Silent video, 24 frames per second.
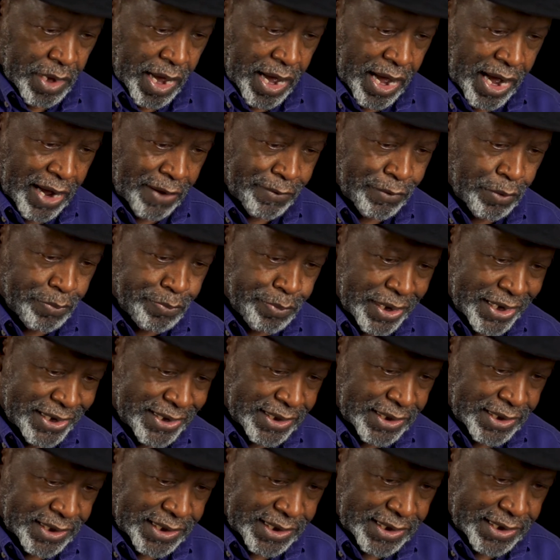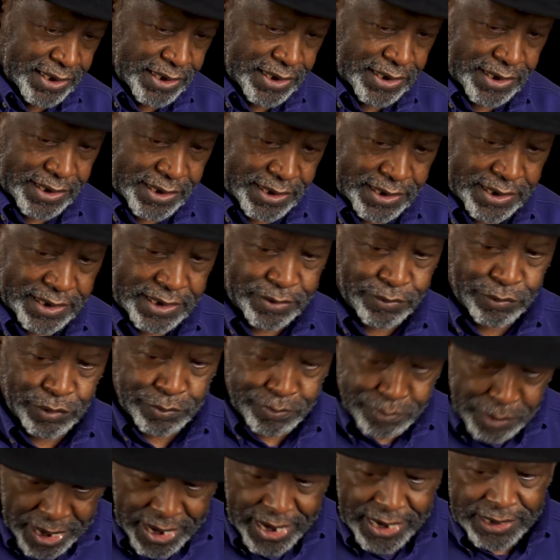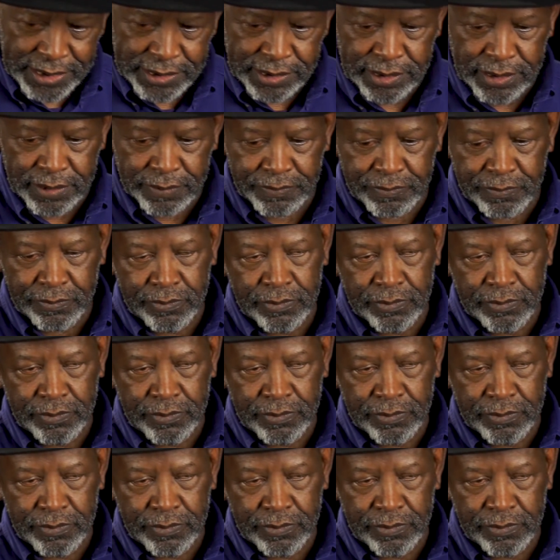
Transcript: our basic skill test was biased.